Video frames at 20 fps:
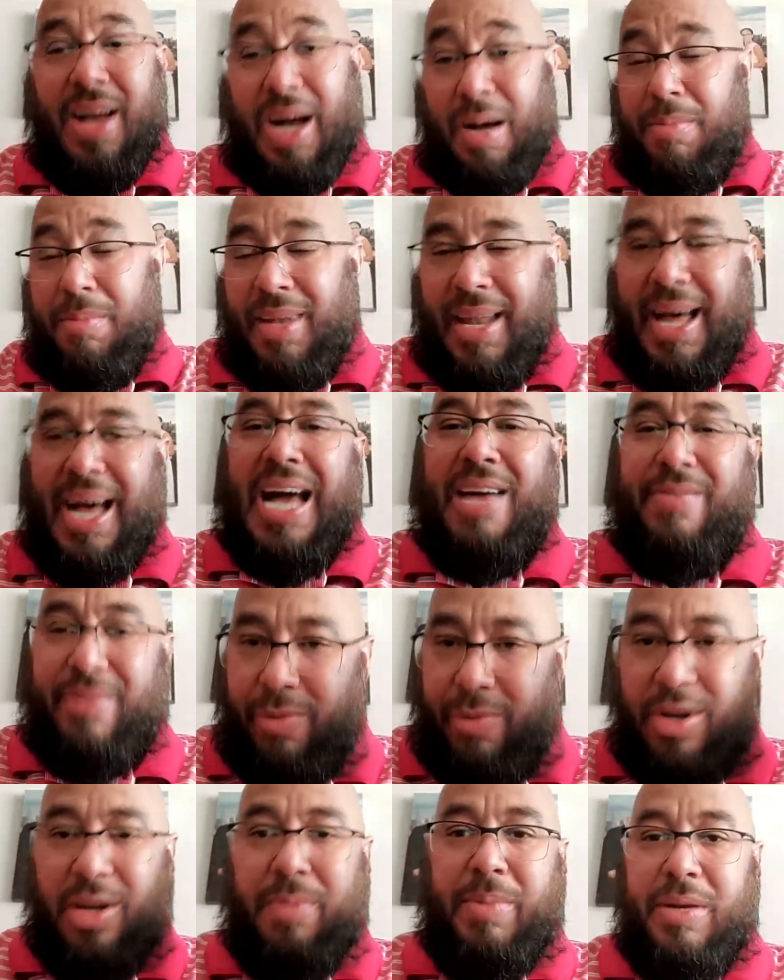I'm live. I
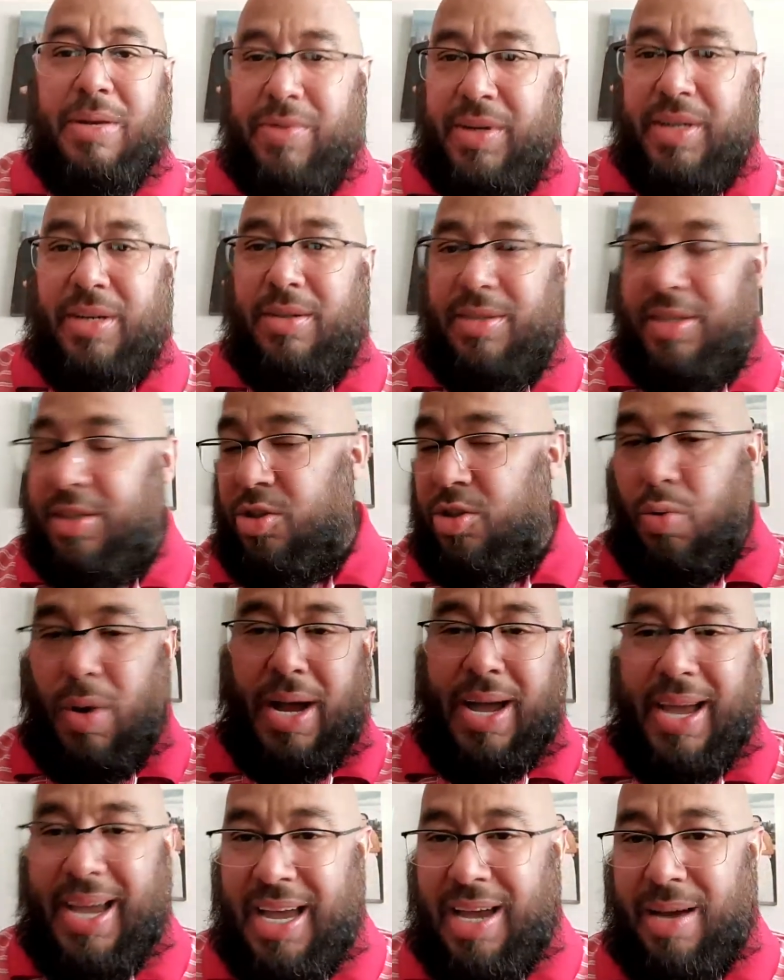want to be real. This is who
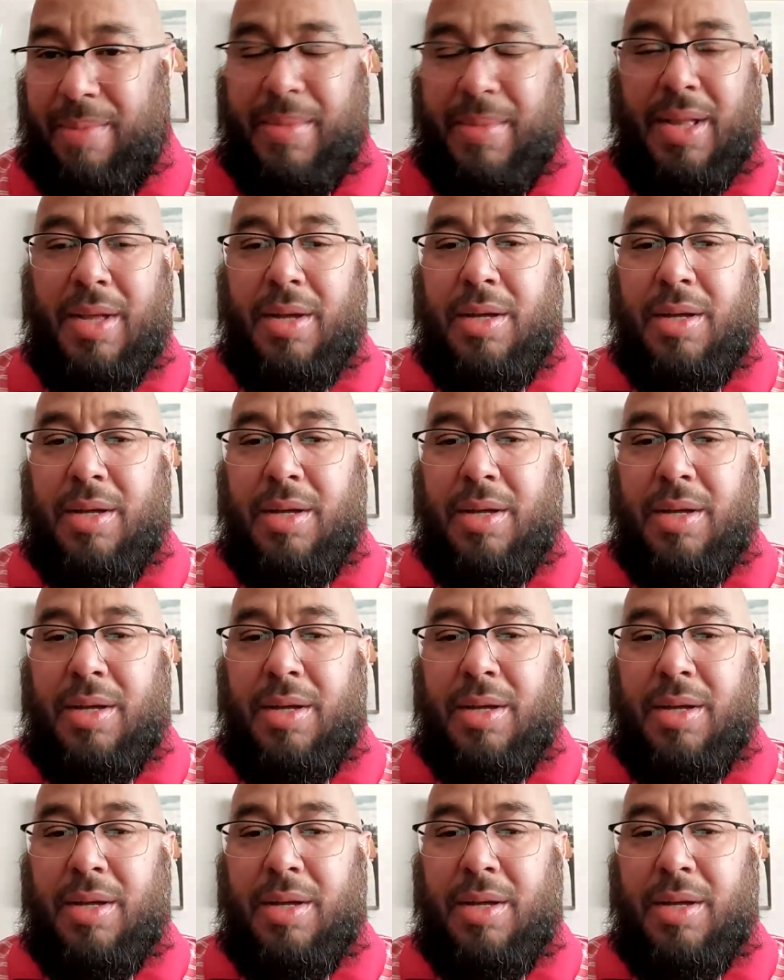I am.